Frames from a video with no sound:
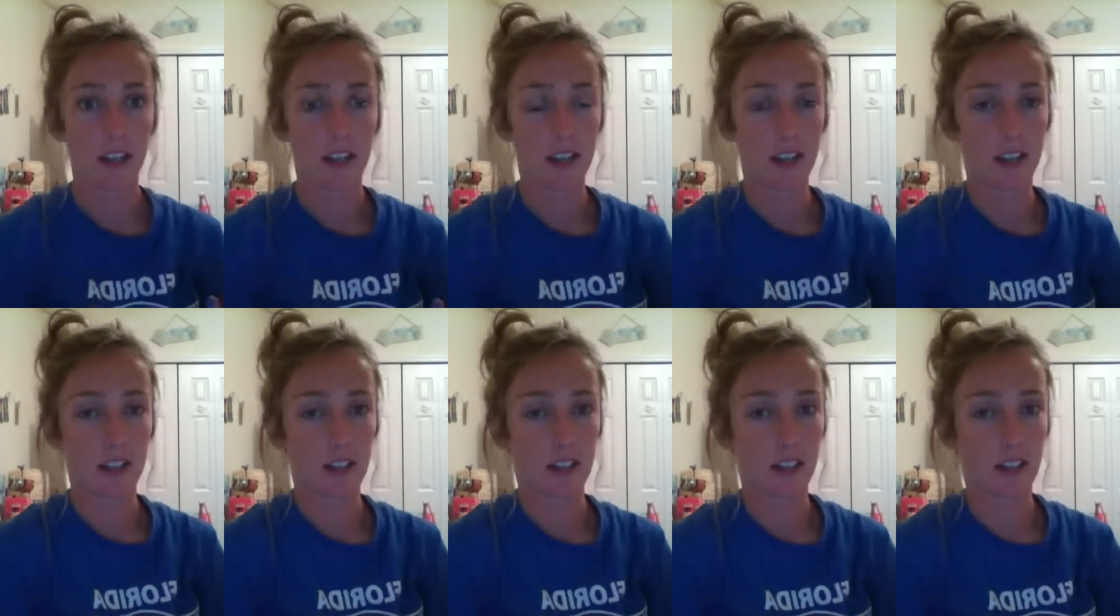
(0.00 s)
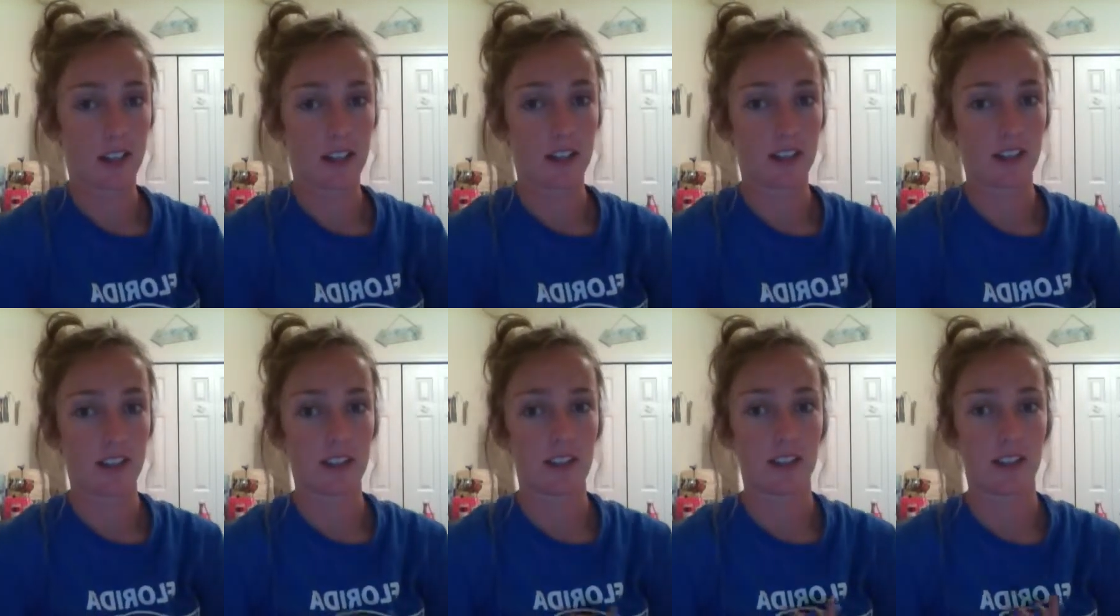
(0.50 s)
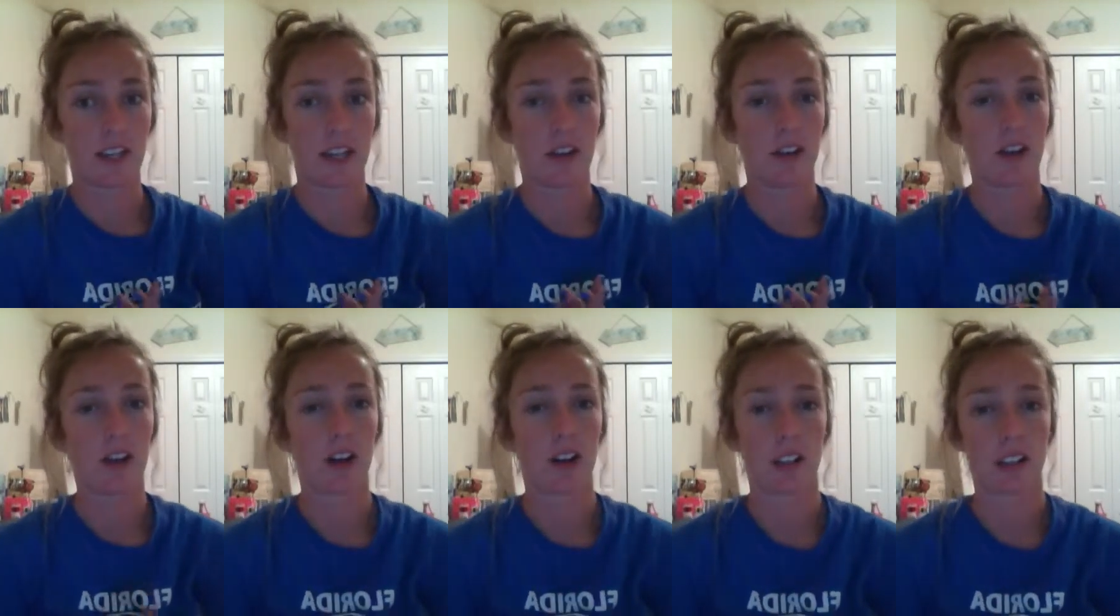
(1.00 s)
this is how
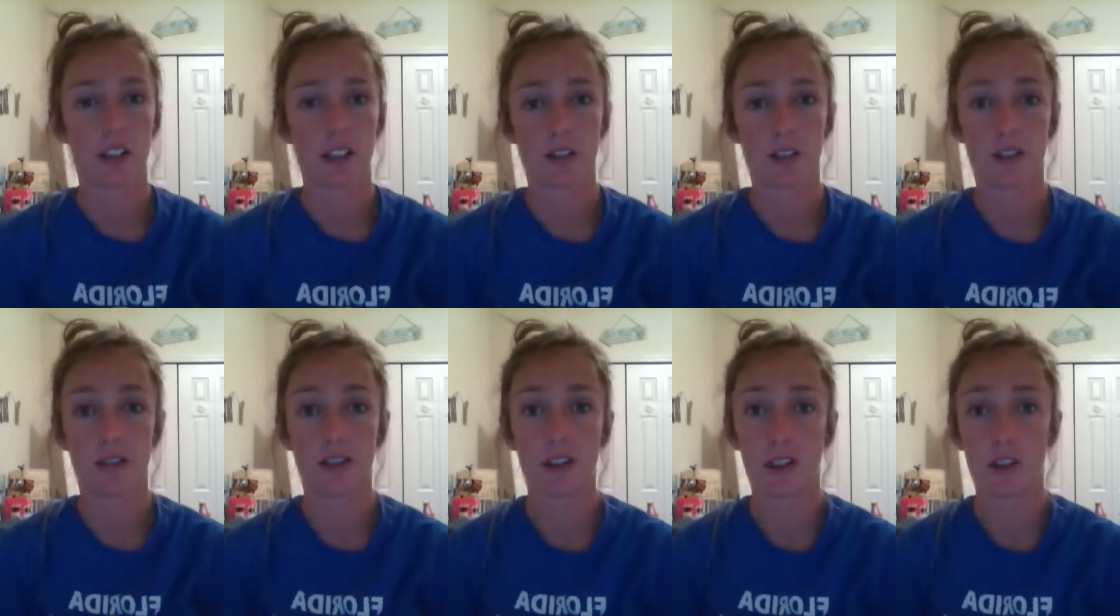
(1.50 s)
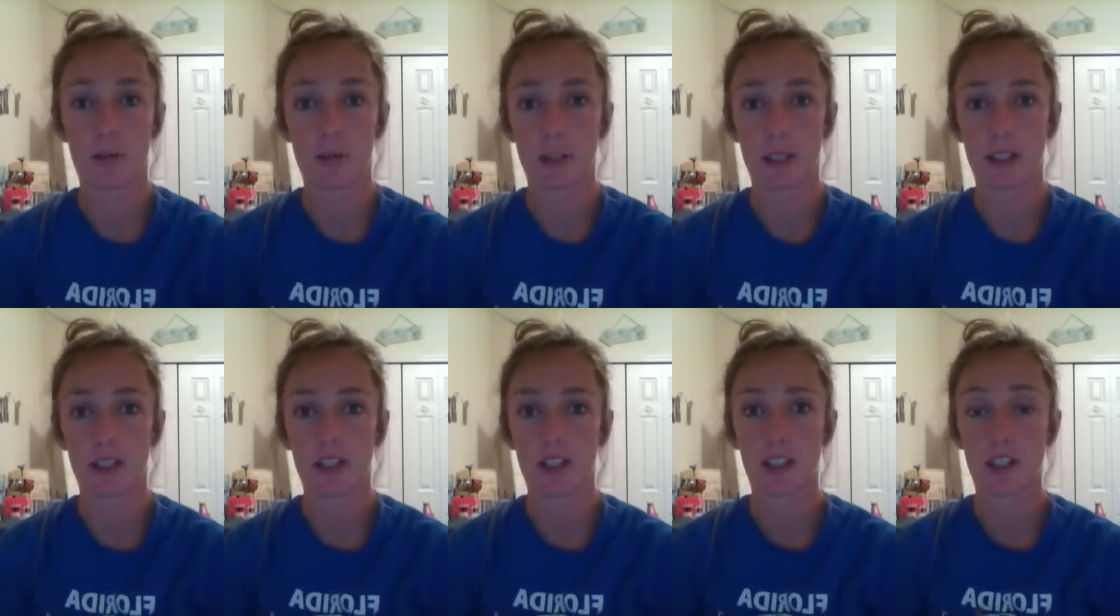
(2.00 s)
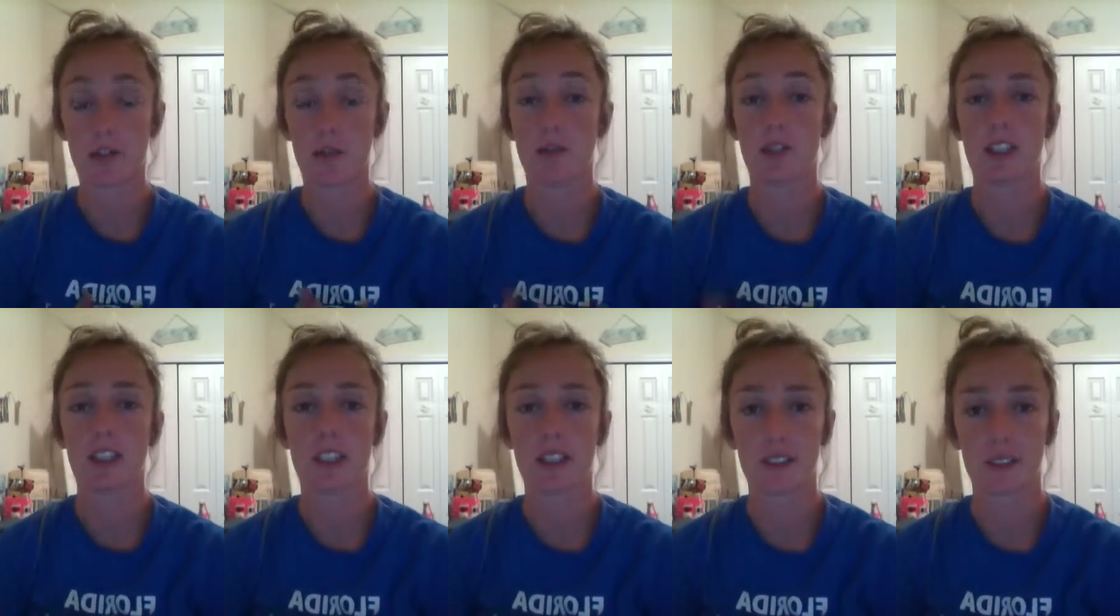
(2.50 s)
cognitive development is
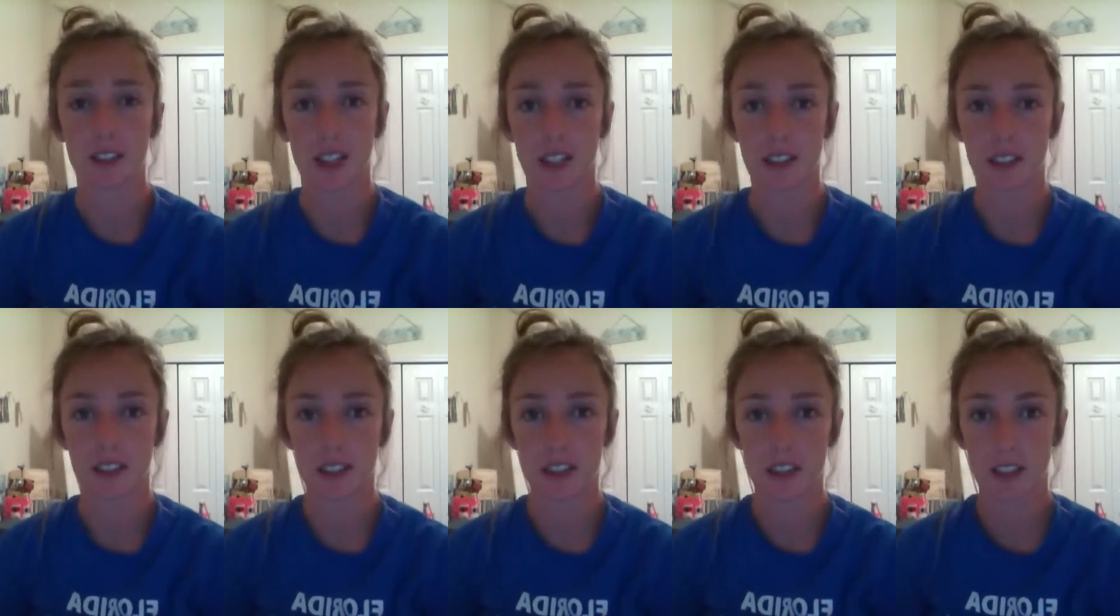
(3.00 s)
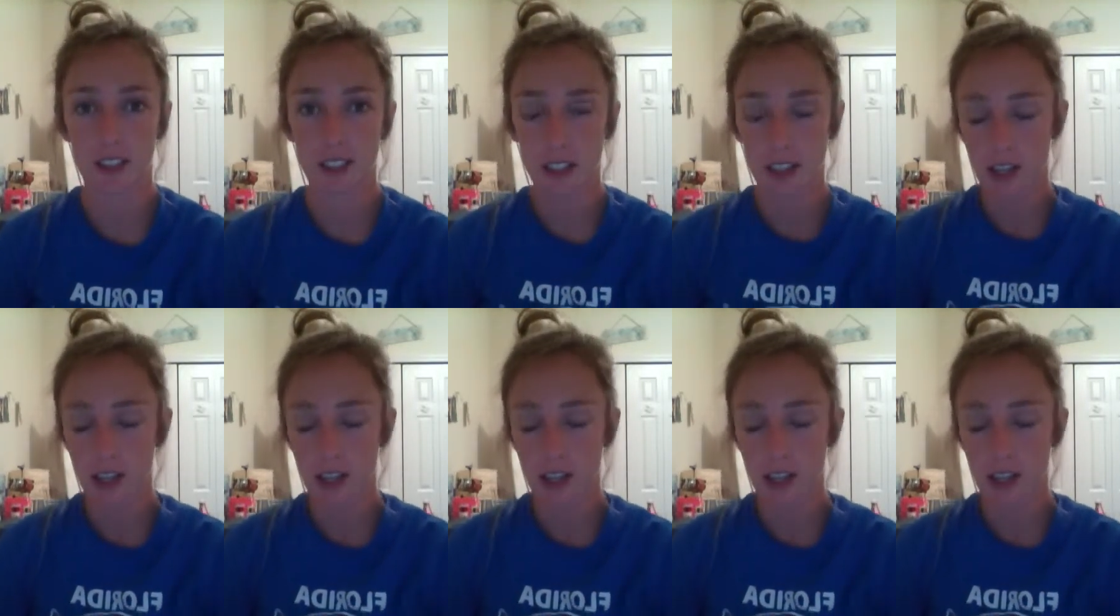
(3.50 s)
really affected.